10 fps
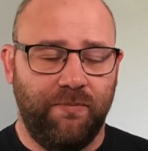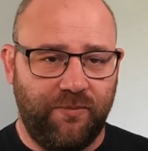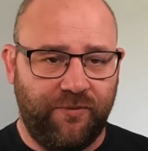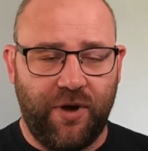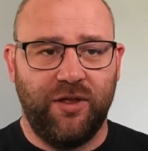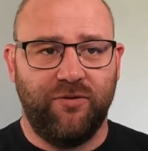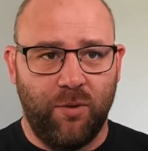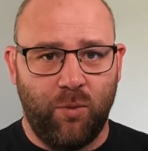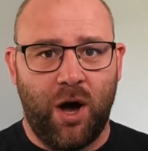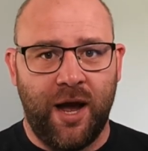further
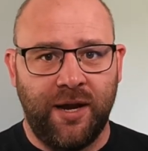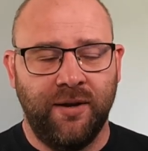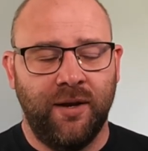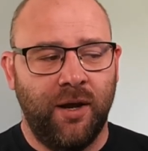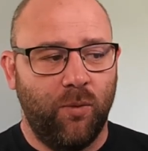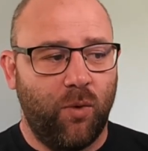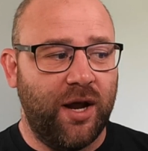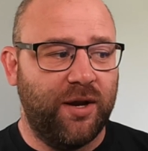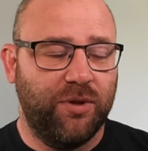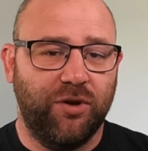and
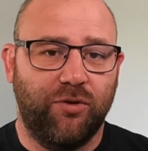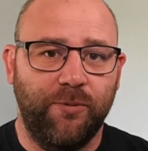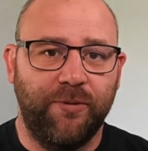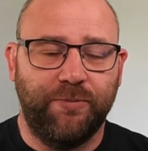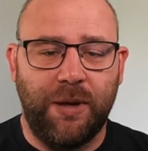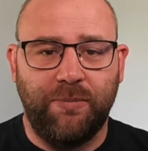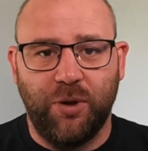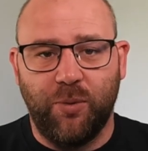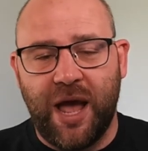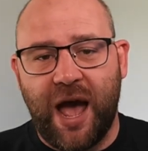wider with the group of people
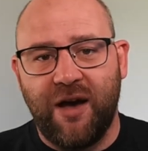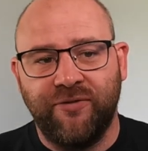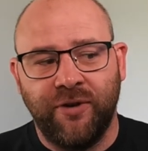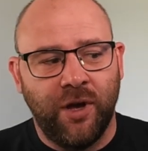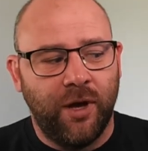that we have.